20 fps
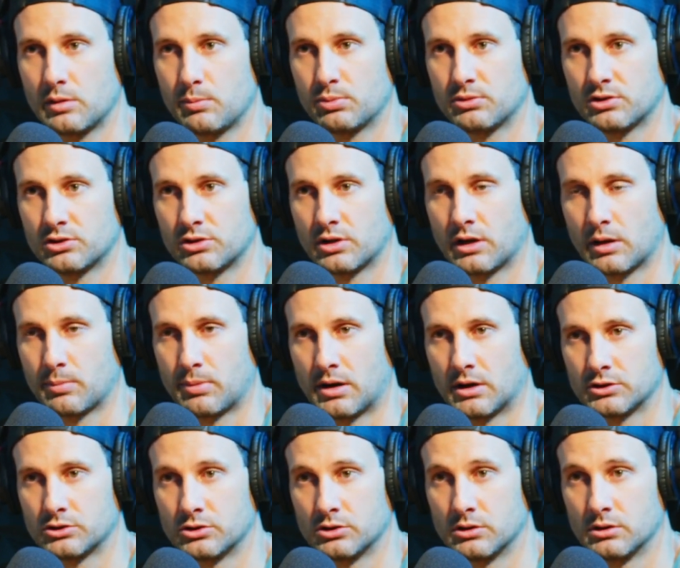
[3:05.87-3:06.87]
positioning, and
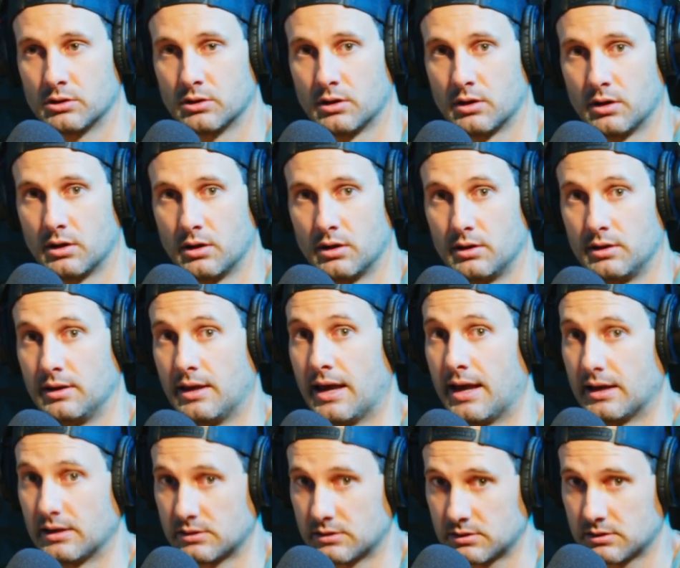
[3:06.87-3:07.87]
posture?
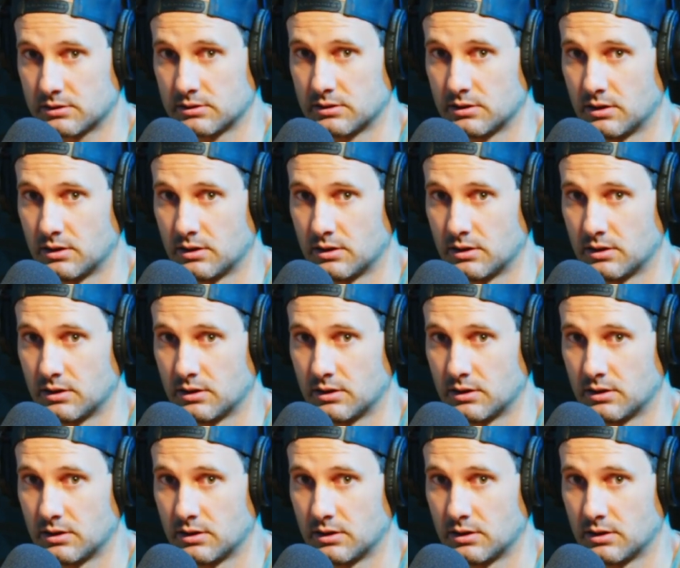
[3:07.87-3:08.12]
Yes.